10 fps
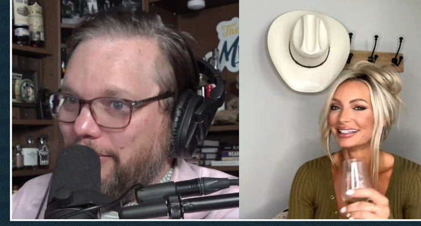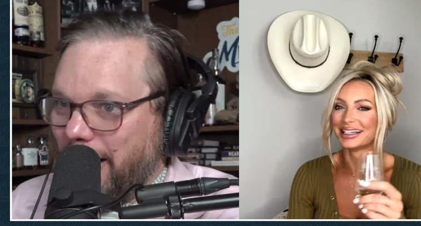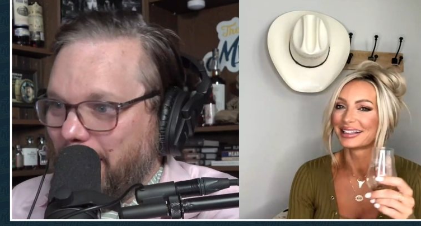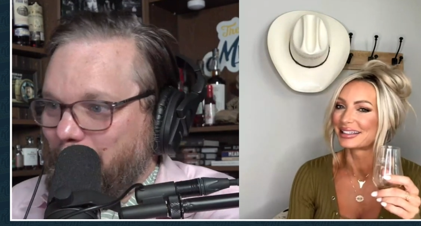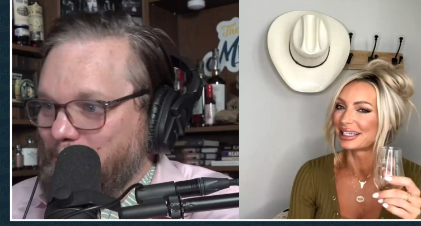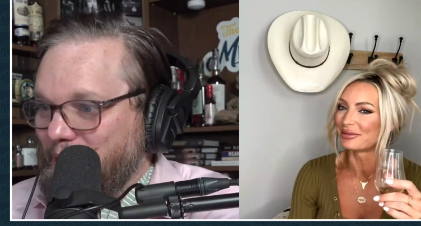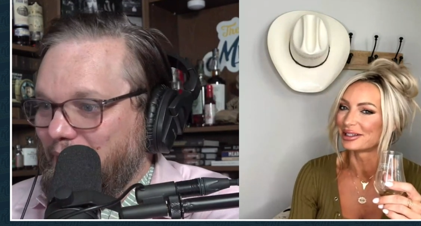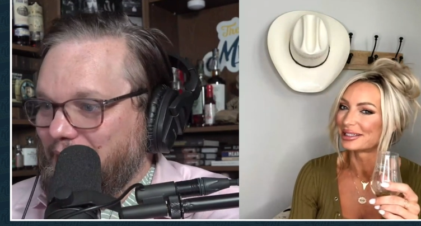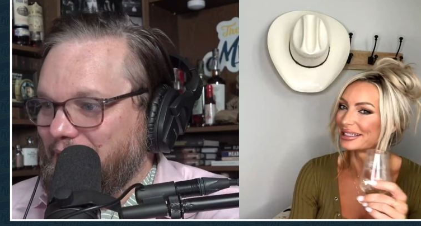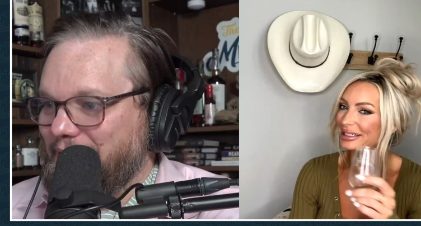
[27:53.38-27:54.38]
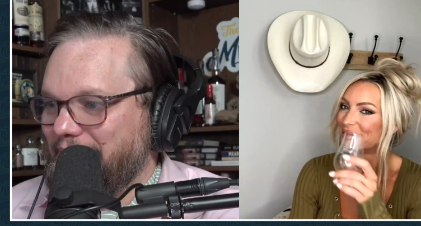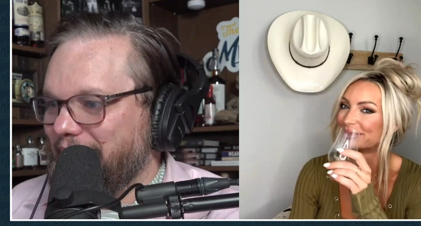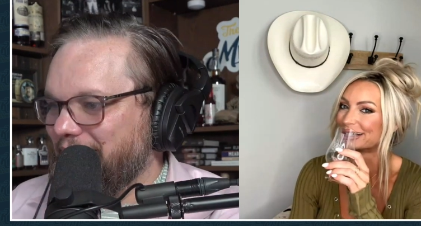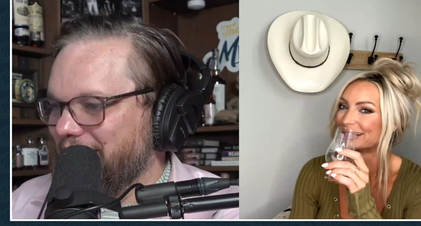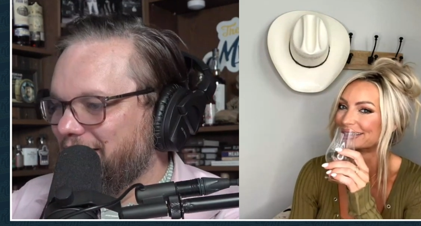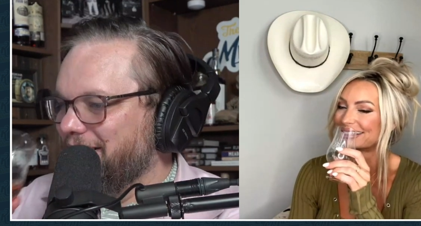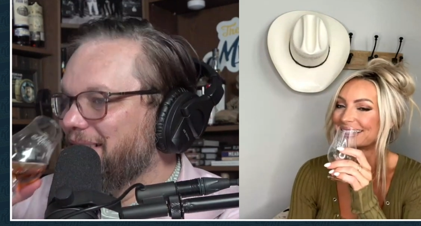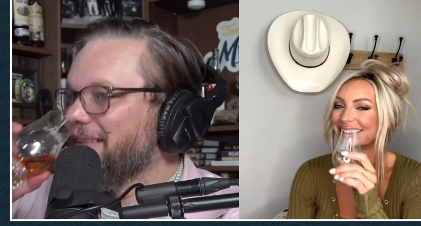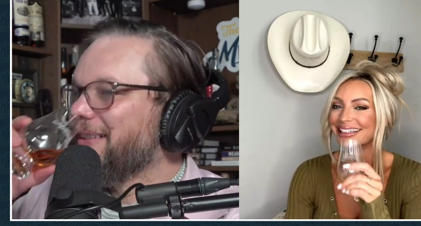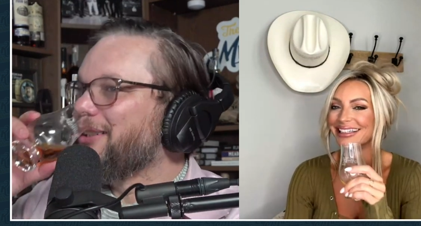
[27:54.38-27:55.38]
Speaker 1: You know. Let's what I'm see saying? If it still burns.
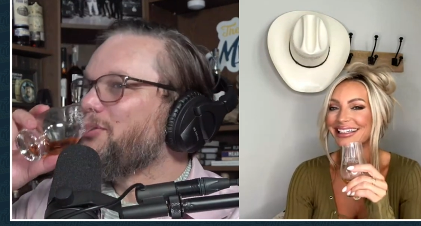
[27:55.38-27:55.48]
So